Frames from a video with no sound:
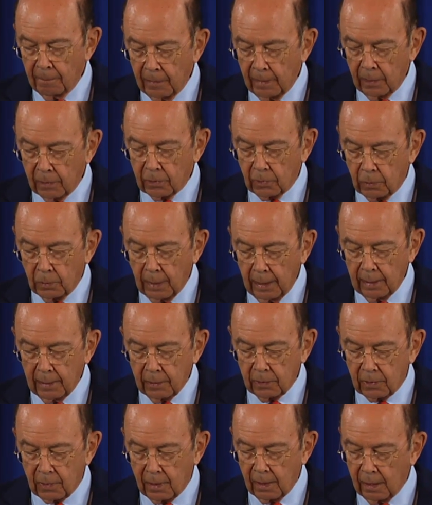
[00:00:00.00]
as well
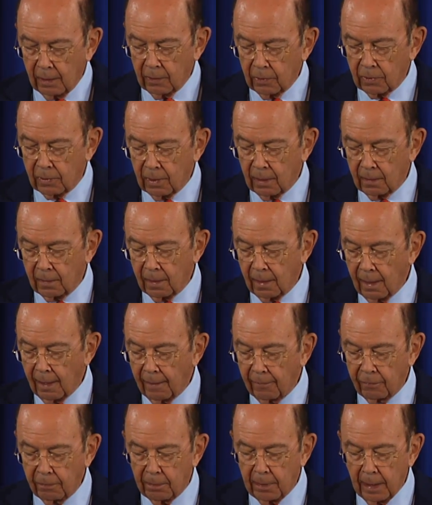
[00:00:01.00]
as those at the
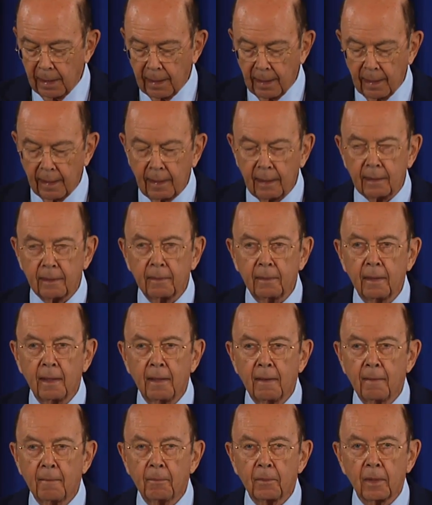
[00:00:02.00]
FBI
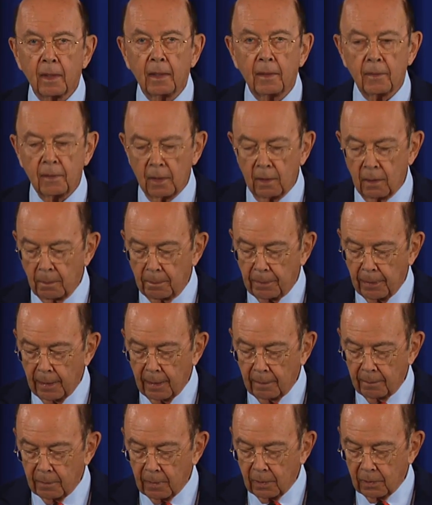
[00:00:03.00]
and the
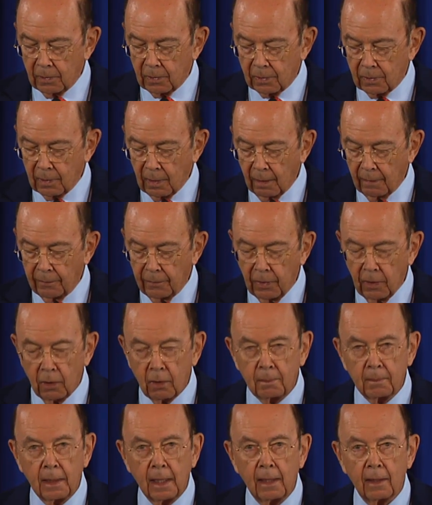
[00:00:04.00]
Departments of
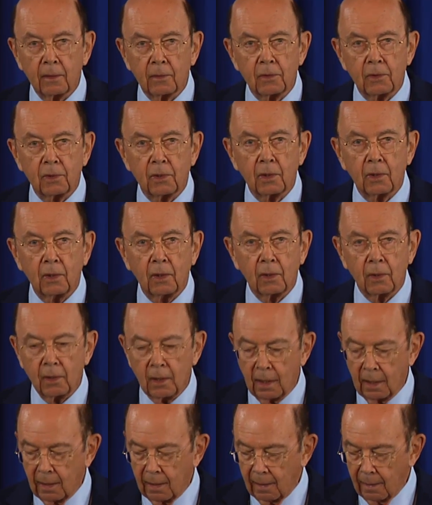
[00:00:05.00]
Homeland
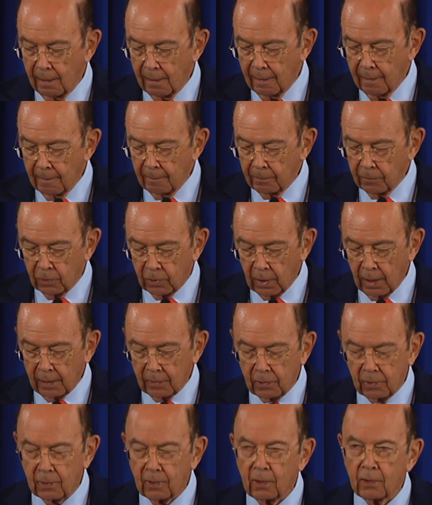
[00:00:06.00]
Security,
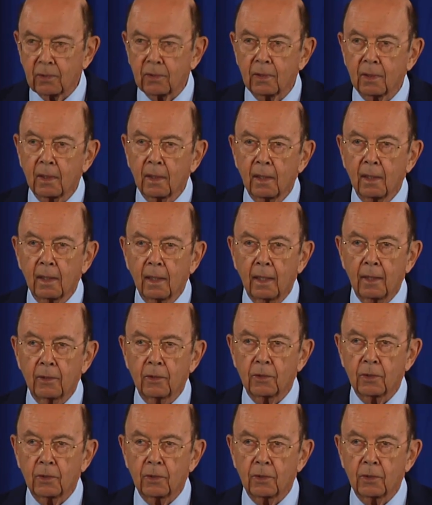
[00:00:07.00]
Justice, and